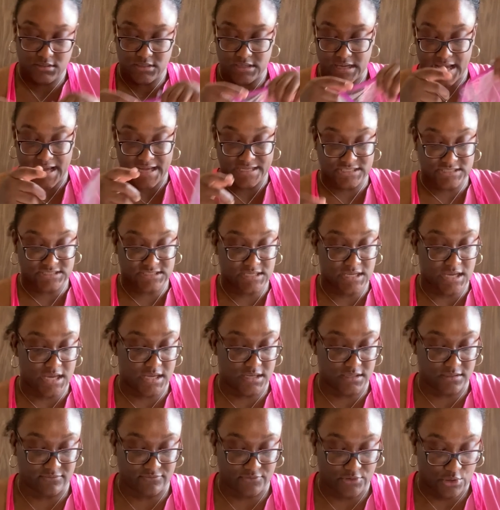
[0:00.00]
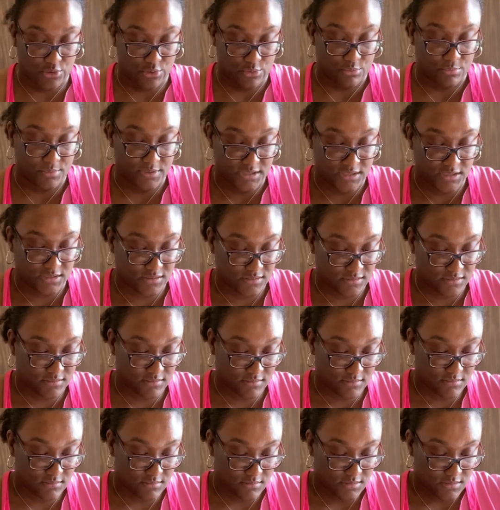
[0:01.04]
I just kind of go with
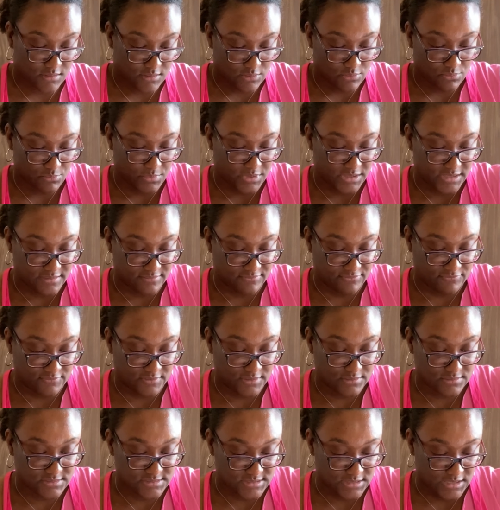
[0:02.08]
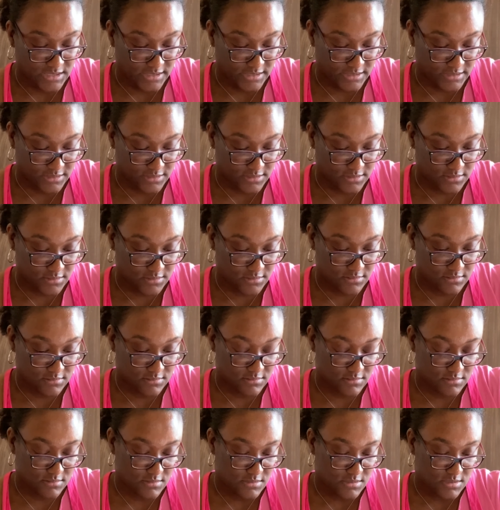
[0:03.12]
what it feels like.
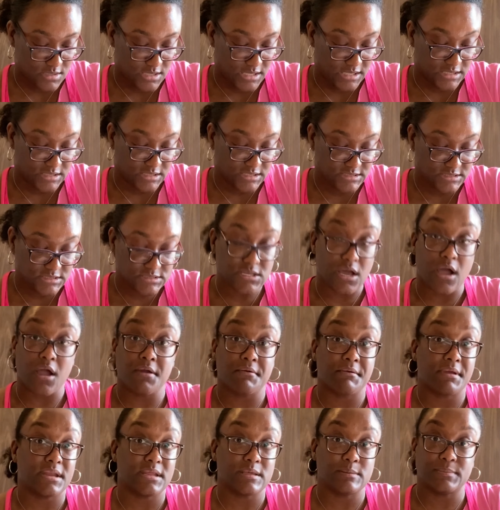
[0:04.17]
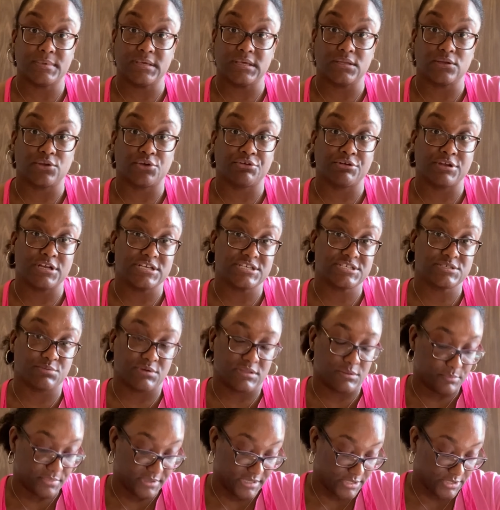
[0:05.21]
And this has already been crushed
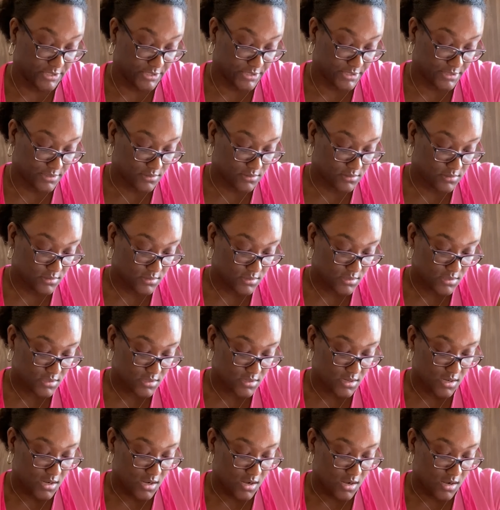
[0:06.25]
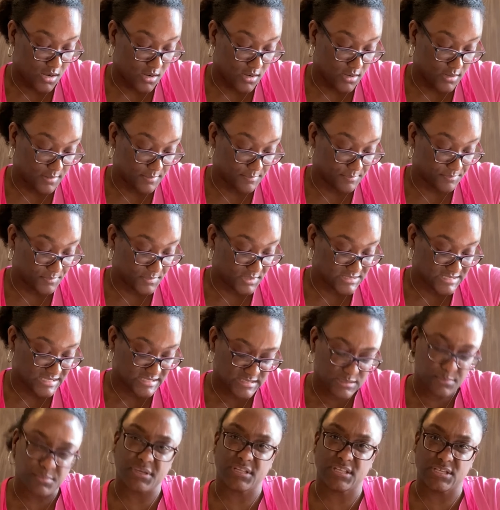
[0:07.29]
with butter, because I
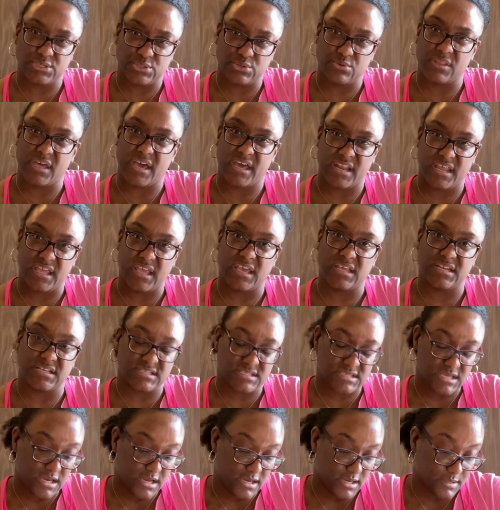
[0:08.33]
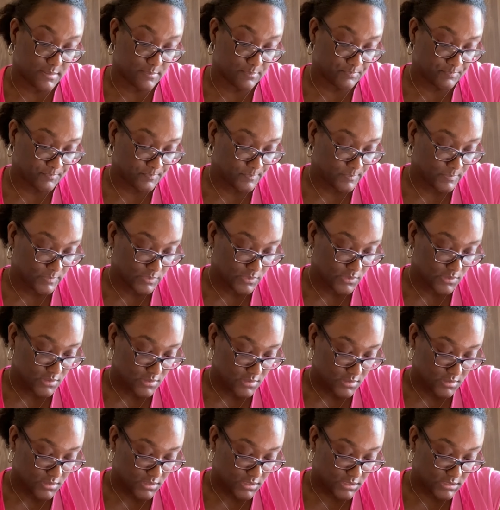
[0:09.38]
typically do that ahead of time
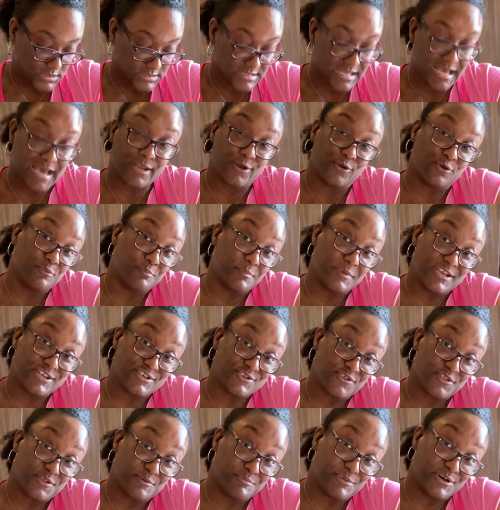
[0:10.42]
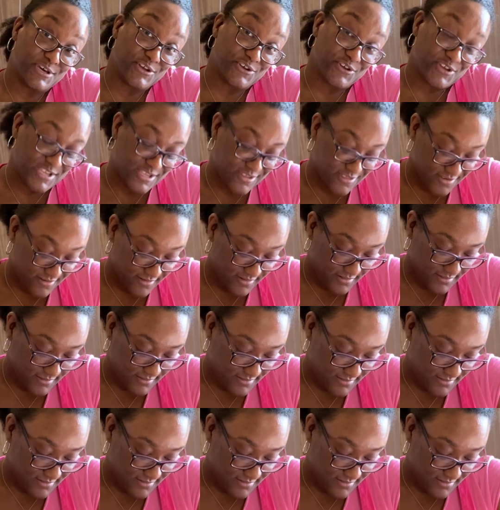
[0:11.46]
because I don't measure the butter either.